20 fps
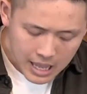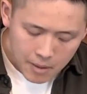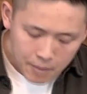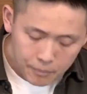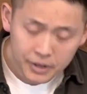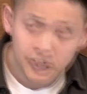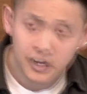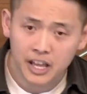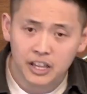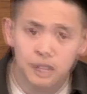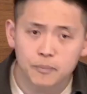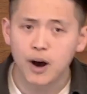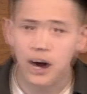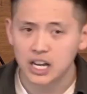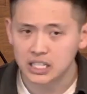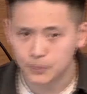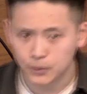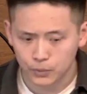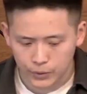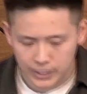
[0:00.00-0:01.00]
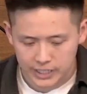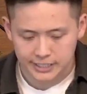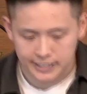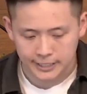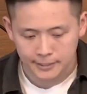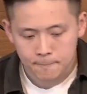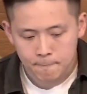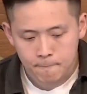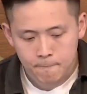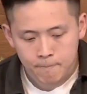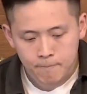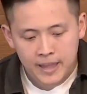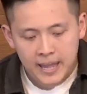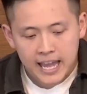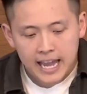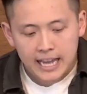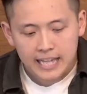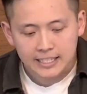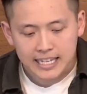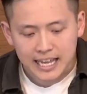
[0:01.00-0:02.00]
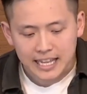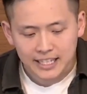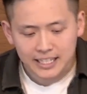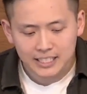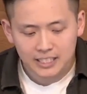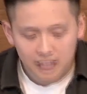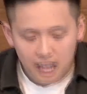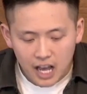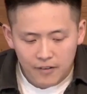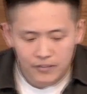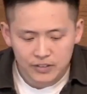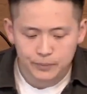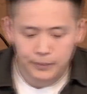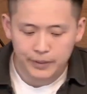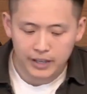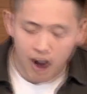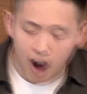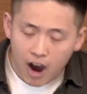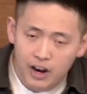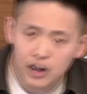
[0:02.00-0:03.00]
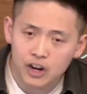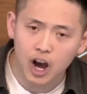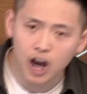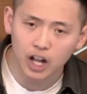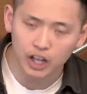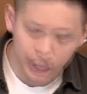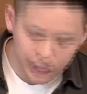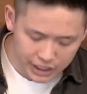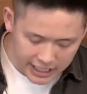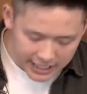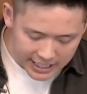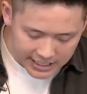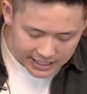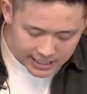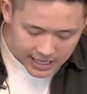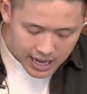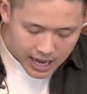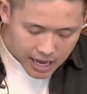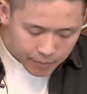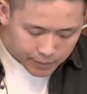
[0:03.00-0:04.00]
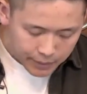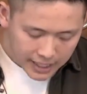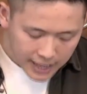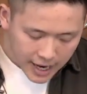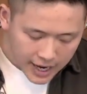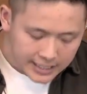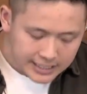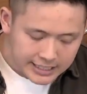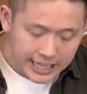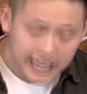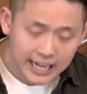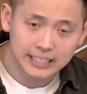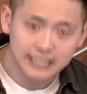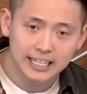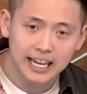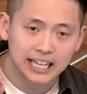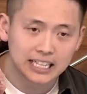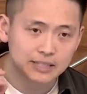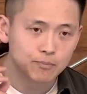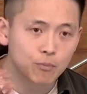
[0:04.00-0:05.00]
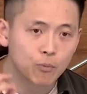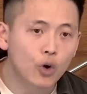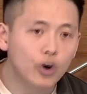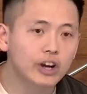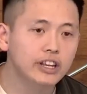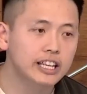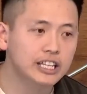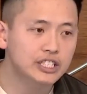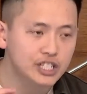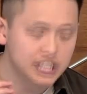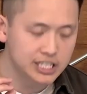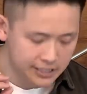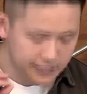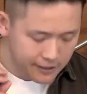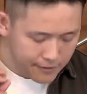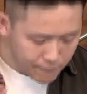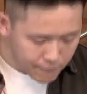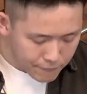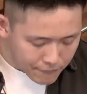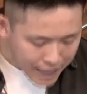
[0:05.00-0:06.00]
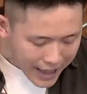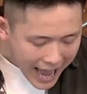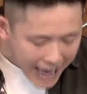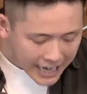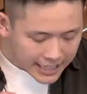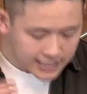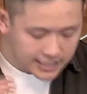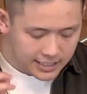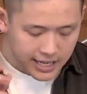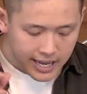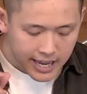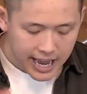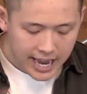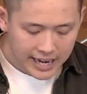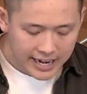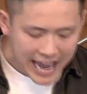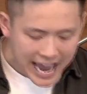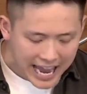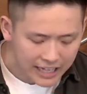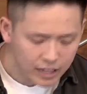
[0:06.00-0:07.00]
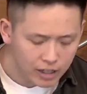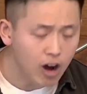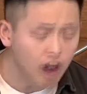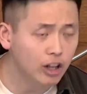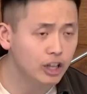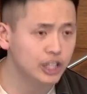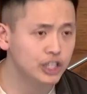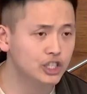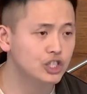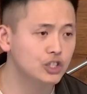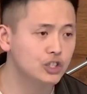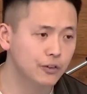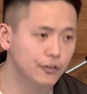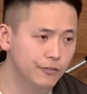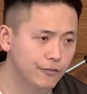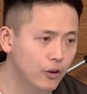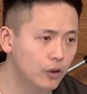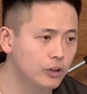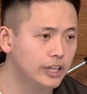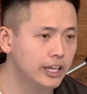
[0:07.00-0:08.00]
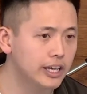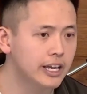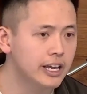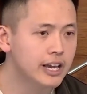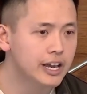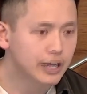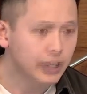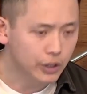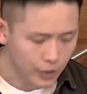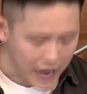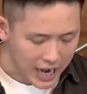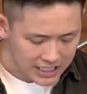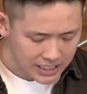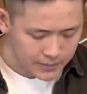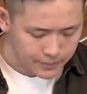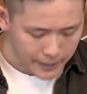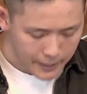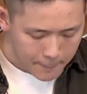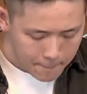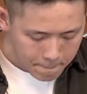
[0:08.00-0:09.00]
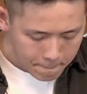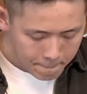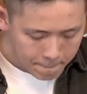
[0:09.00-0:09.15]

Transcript: But another possible reason is that this love is beyond knowledge is because it takes more than just facts and head knowledge to fully grasp it.